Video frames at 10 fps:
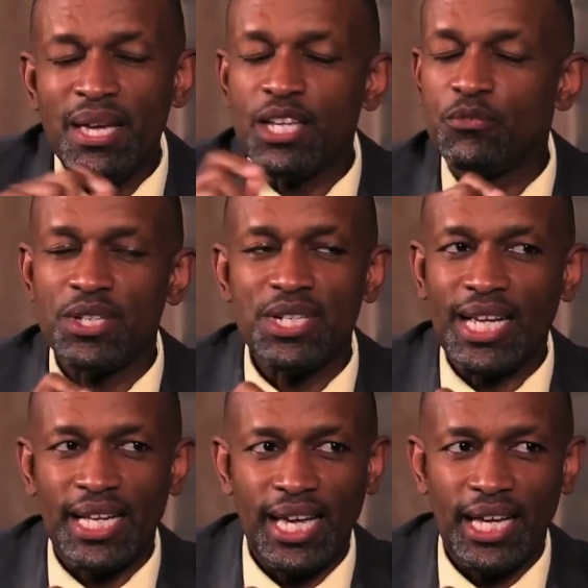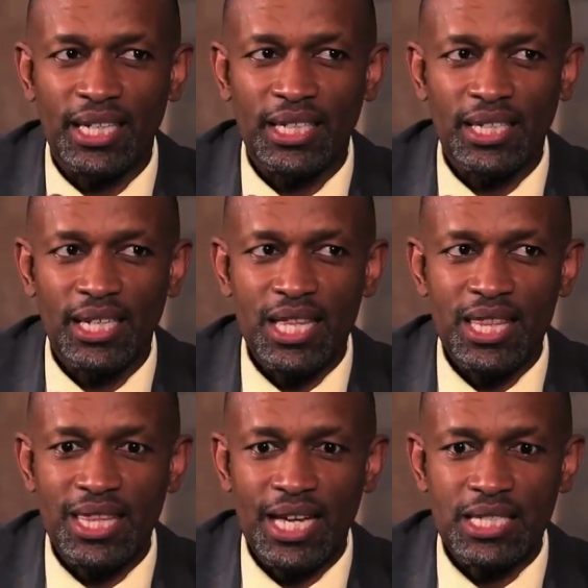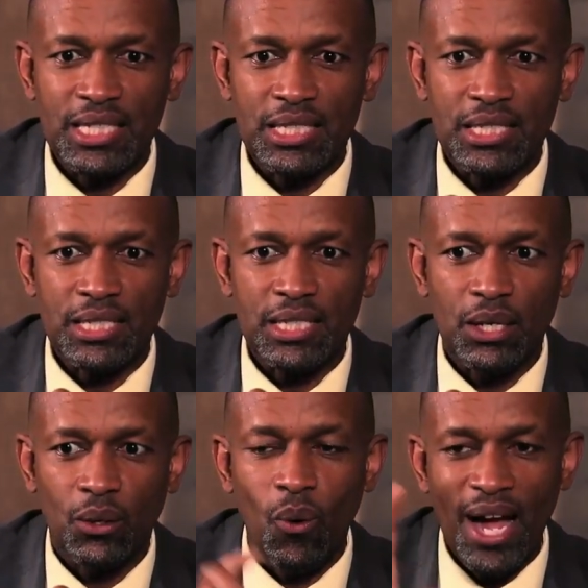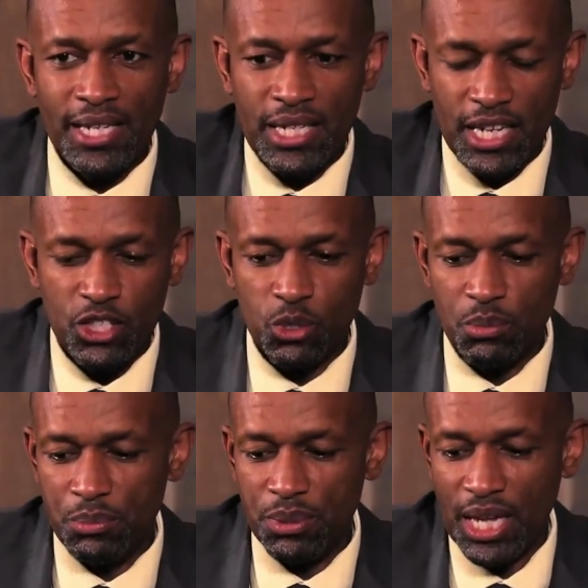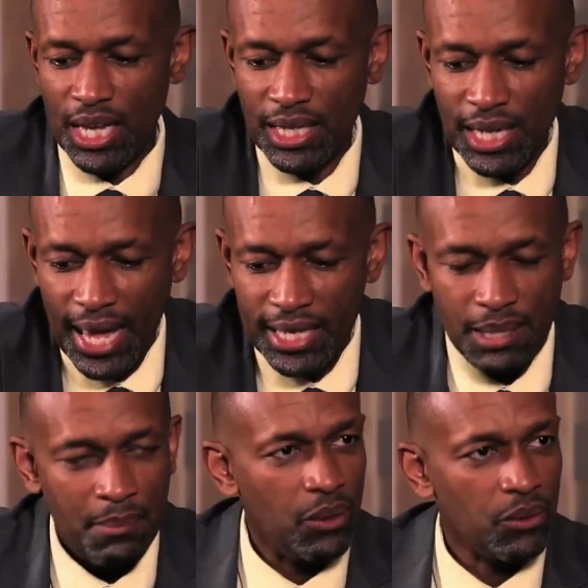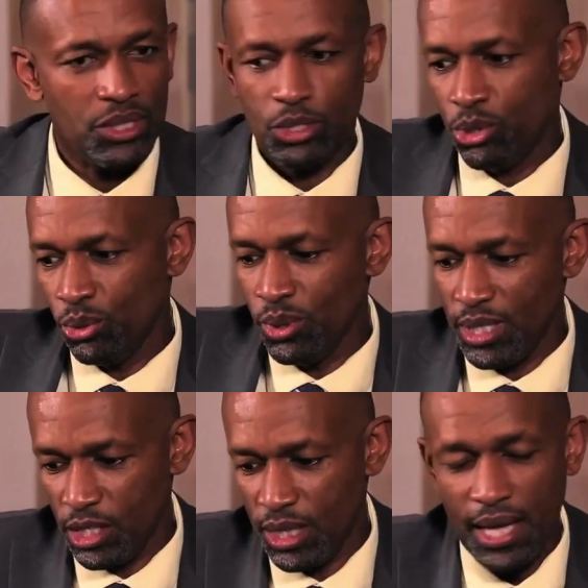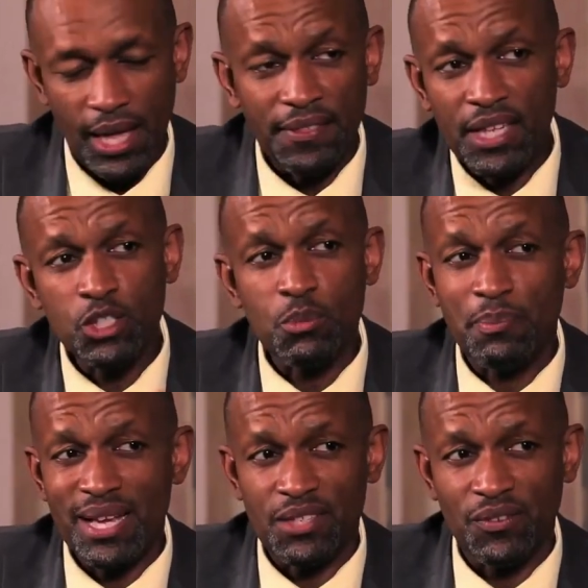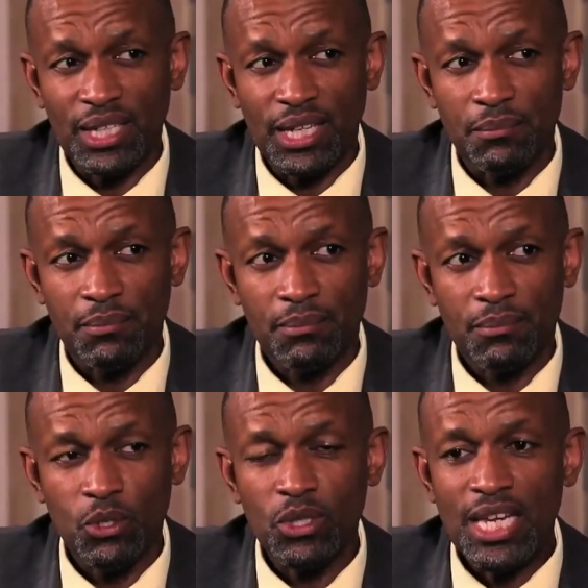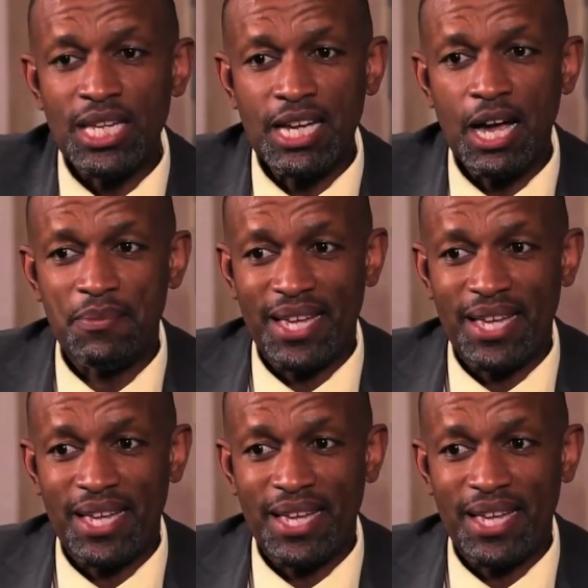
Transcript: make it very clear that 1 needs to be bringing in X amount, 2 needs, and they need to be passive income, not income